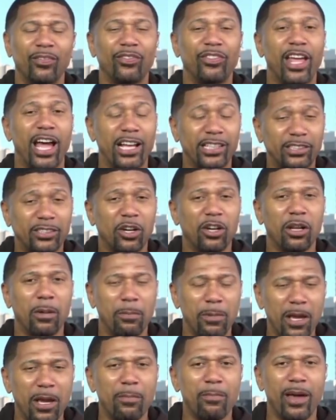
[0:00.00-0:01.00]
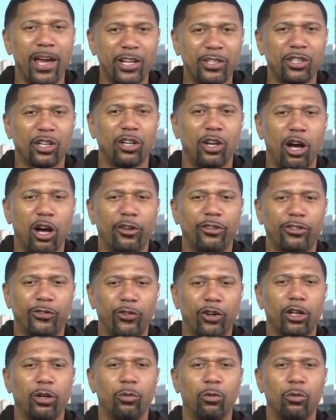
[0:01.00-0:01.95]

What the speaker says: that's going to be a major loss for the